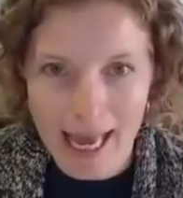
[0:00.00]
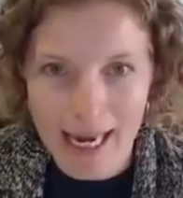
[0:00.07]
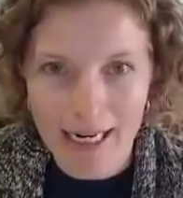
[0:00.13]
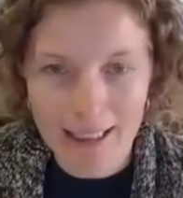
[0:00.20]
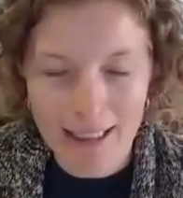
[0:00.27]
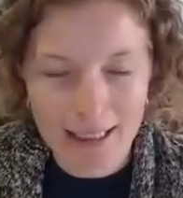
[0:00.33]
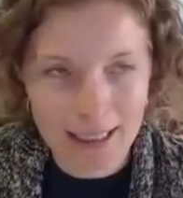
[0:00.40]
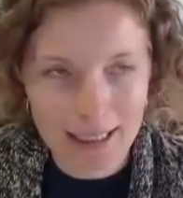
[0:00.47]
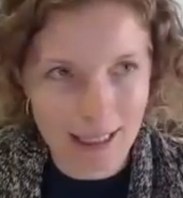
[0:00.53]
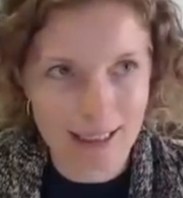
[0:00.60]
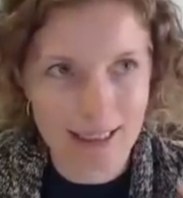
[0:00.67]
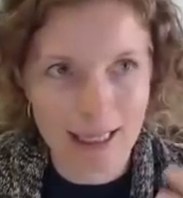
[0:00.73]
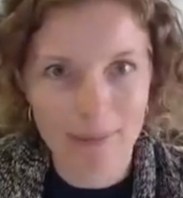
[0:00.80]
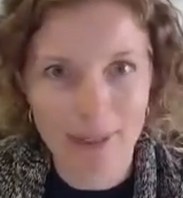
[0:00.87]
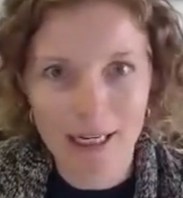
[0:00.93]
and
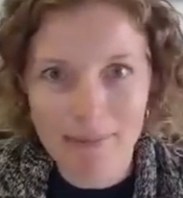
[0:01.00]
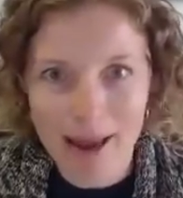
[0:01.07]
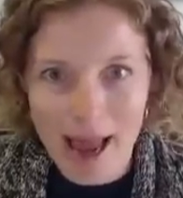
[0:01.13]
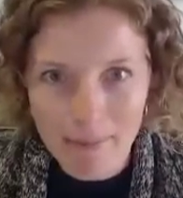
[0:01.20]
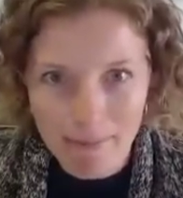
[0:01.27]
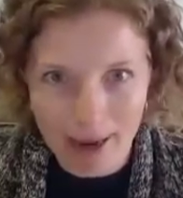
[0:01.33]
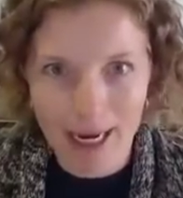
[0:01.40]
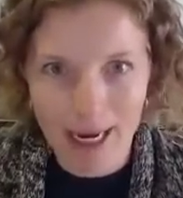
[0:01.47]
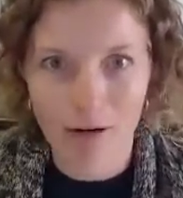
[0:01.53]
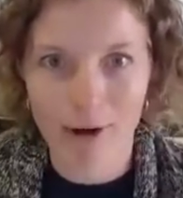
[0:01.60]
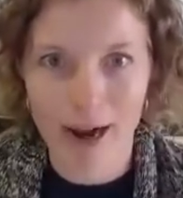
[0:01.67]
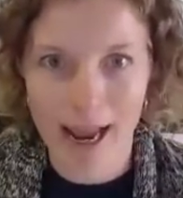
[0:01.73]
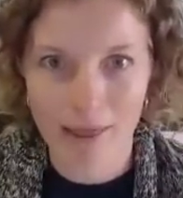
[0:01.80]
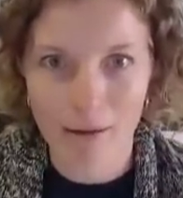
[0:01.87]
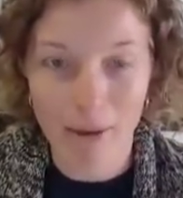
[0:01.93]
there's something about being
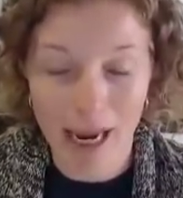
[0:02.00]
around the